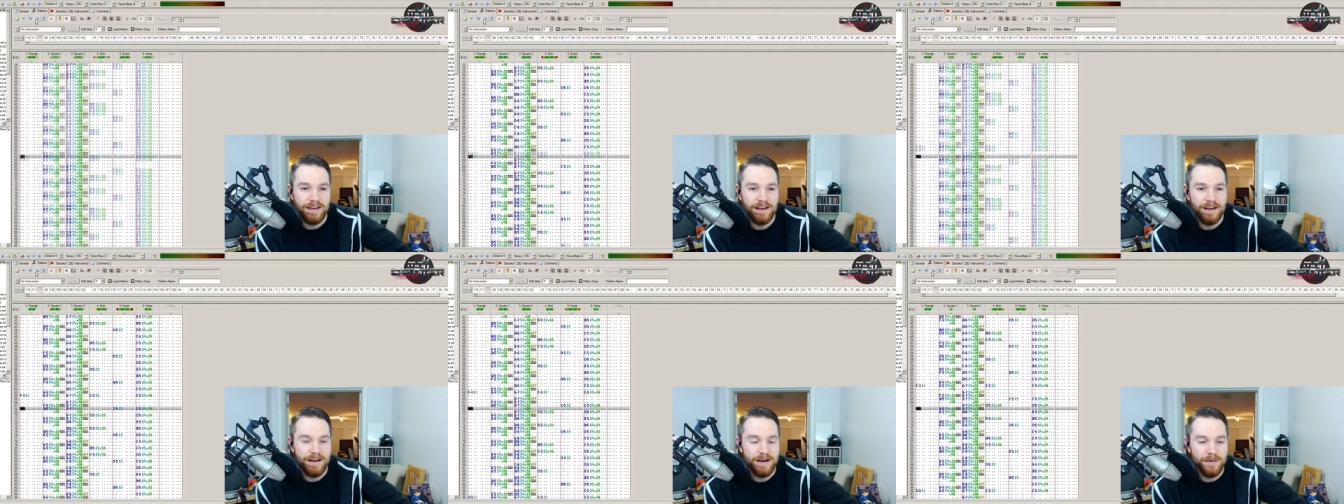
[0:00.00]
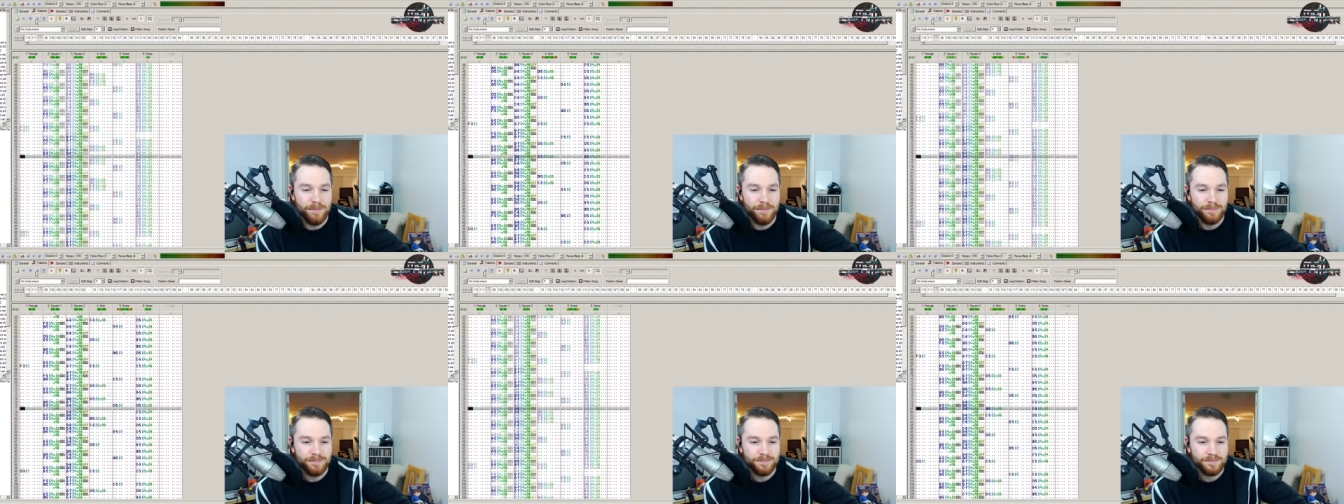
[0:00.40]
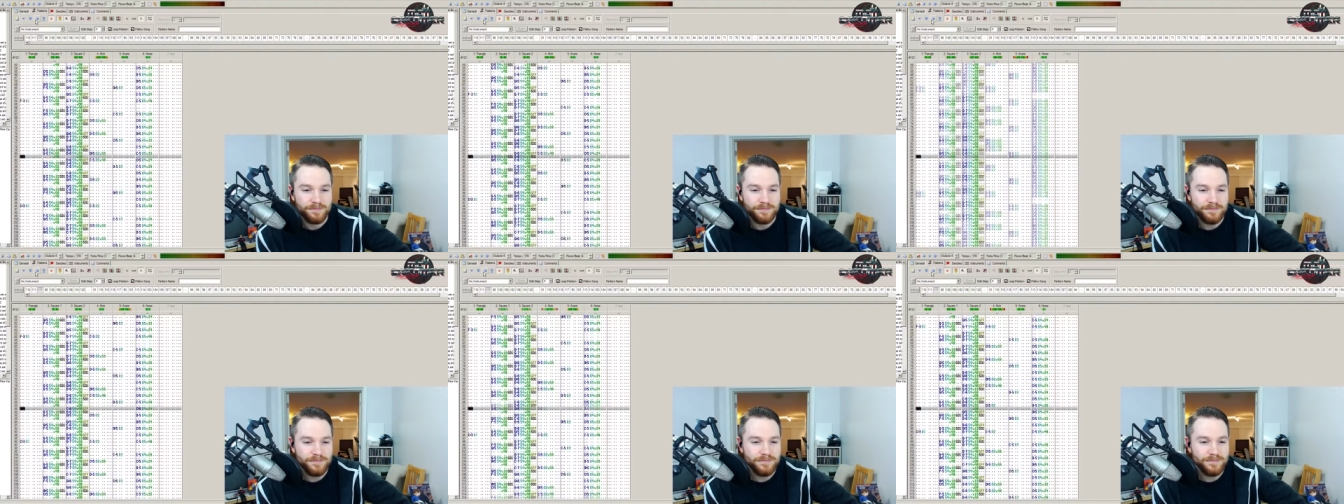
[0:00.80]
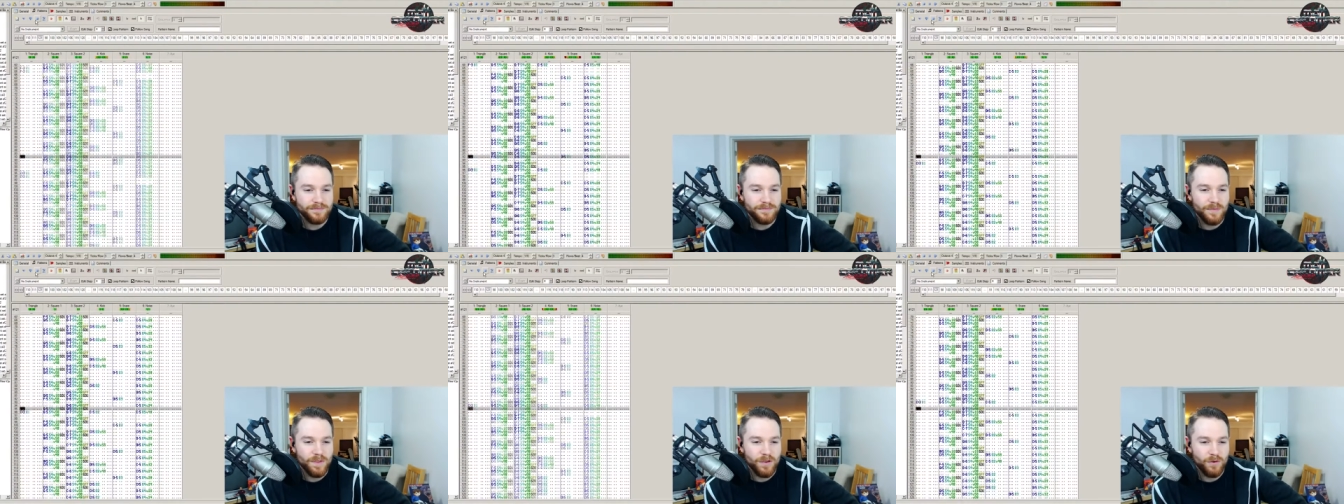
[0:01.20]
Um,
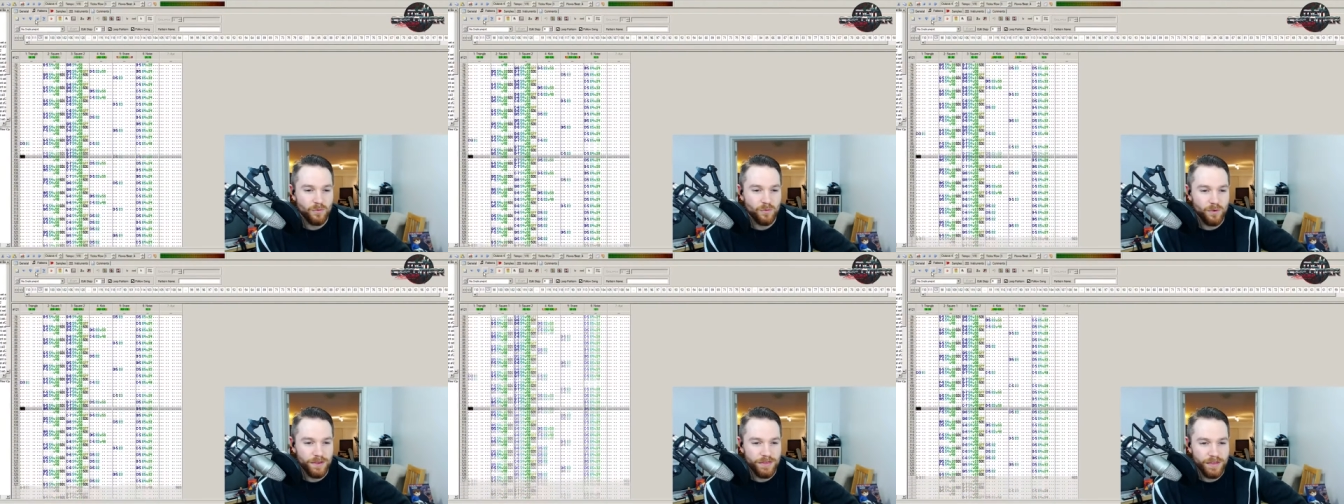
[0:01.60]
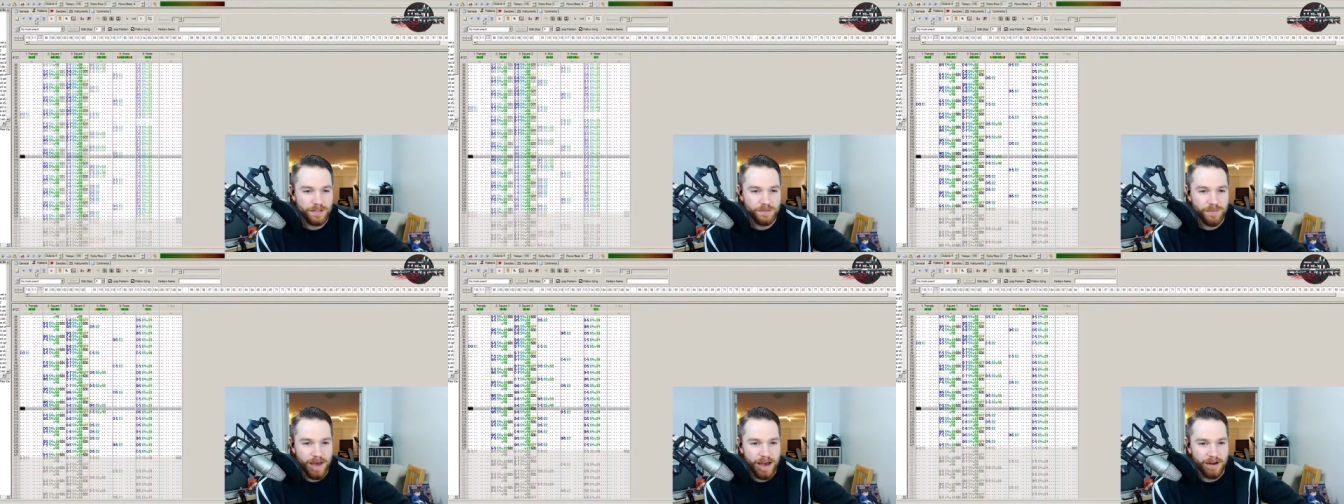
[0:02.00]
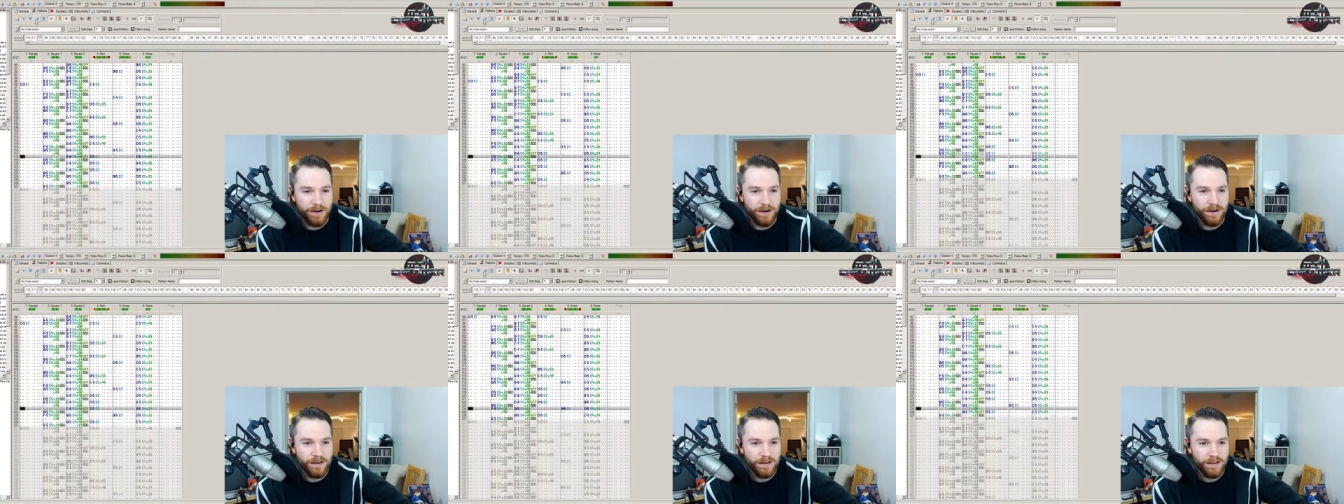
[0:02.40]
with this pattern,